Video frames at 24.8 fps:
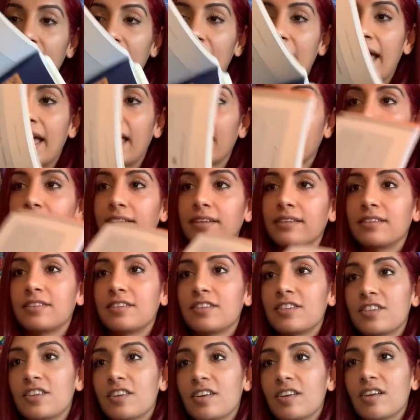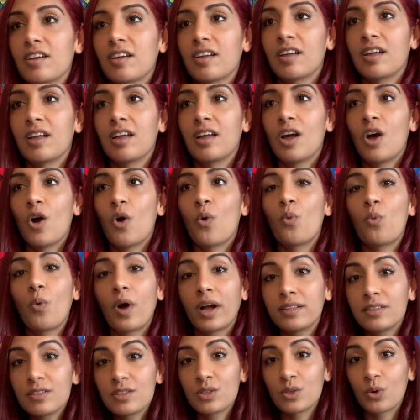And
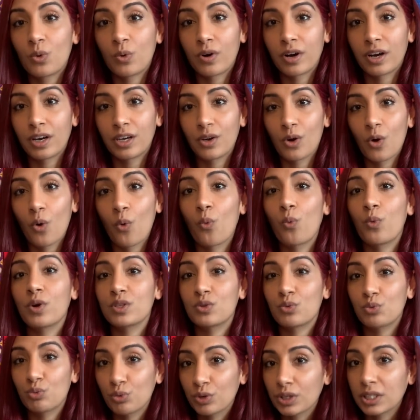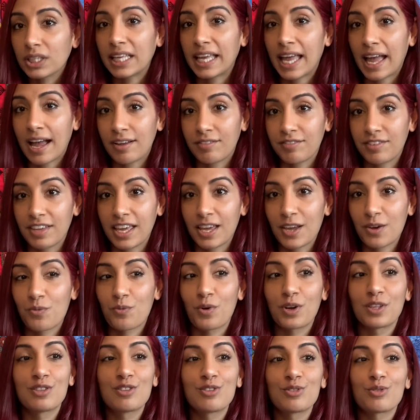one sword was really heavy.
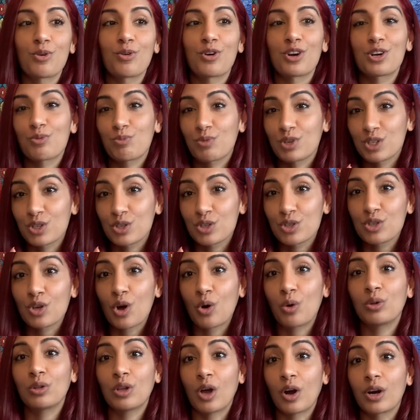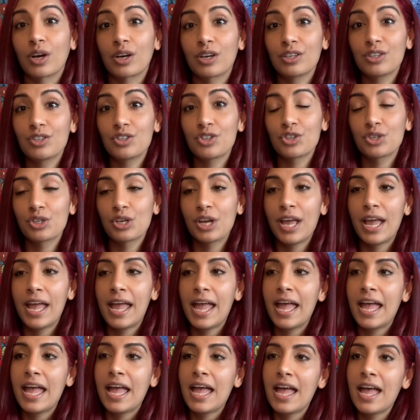One sword was so large.
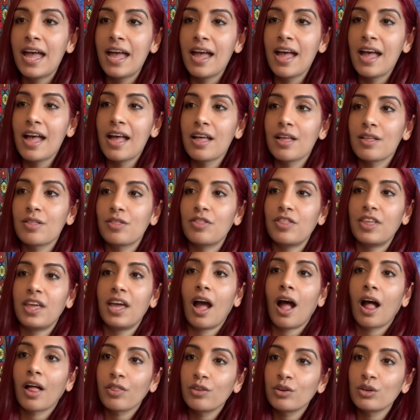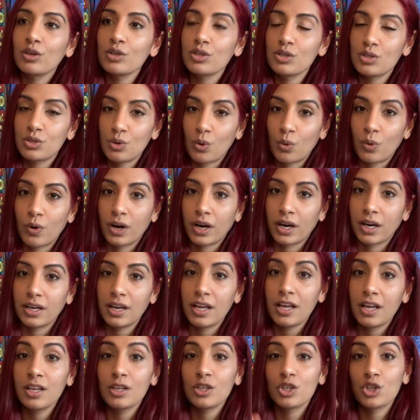The other sword
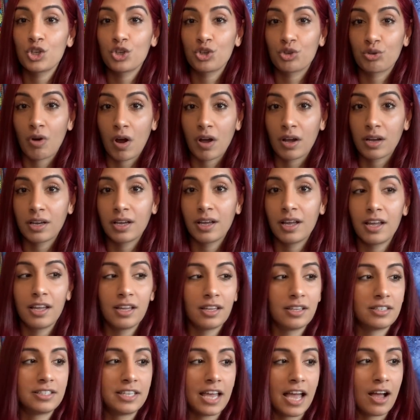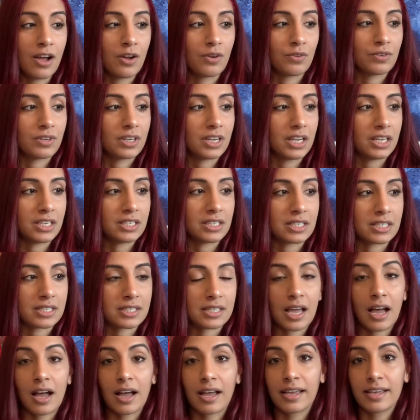shrunk down into
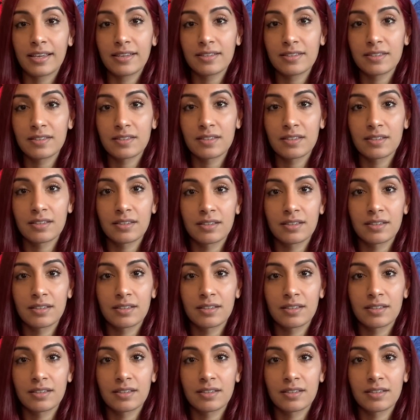size.